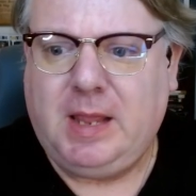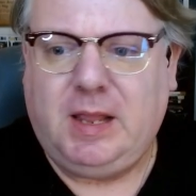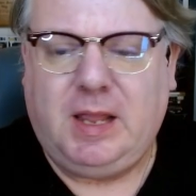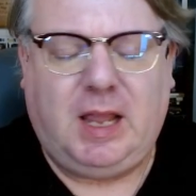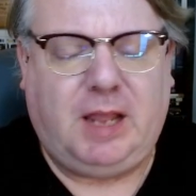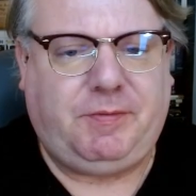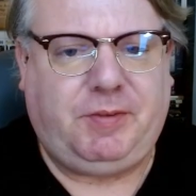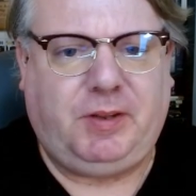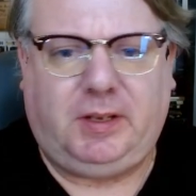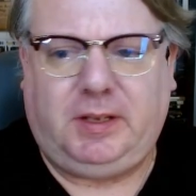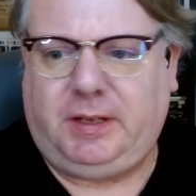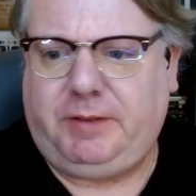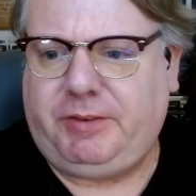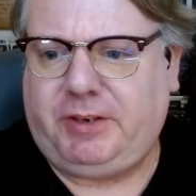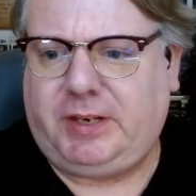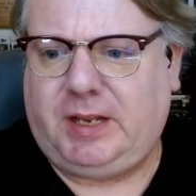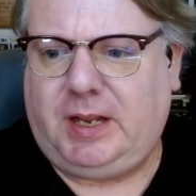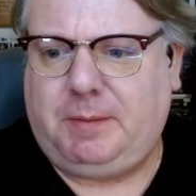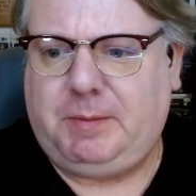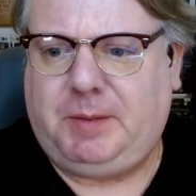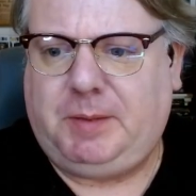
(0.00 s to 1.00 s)
If you leave a
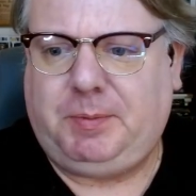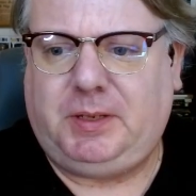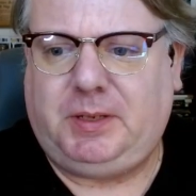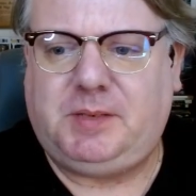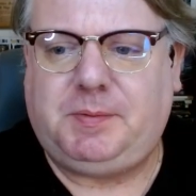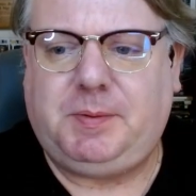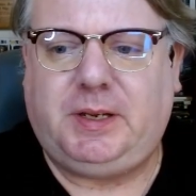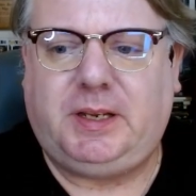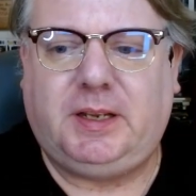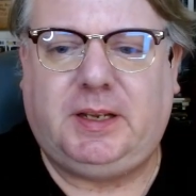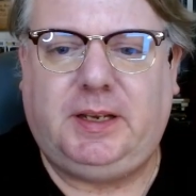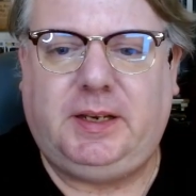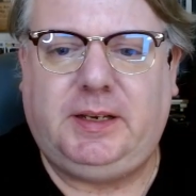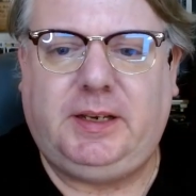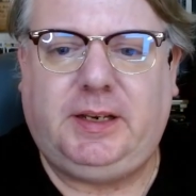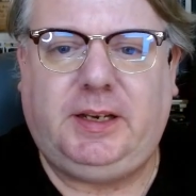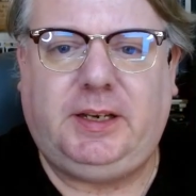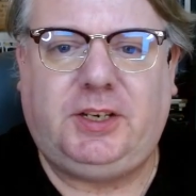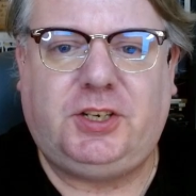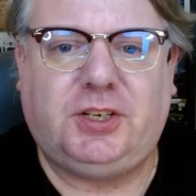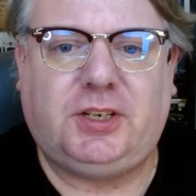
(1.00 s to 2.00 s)
comment, please be kind to
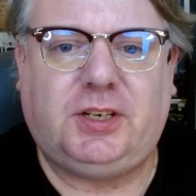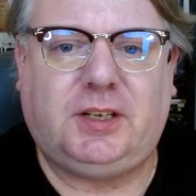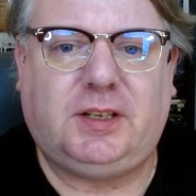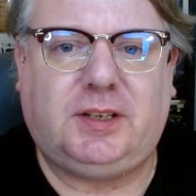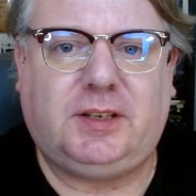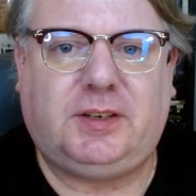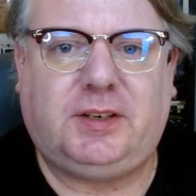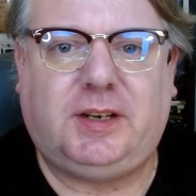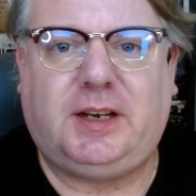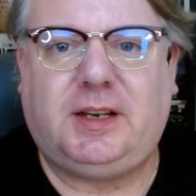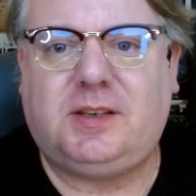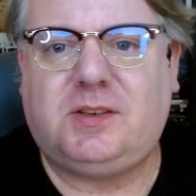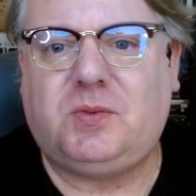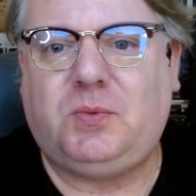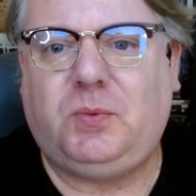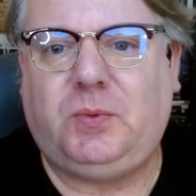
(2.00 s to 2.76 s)
each other as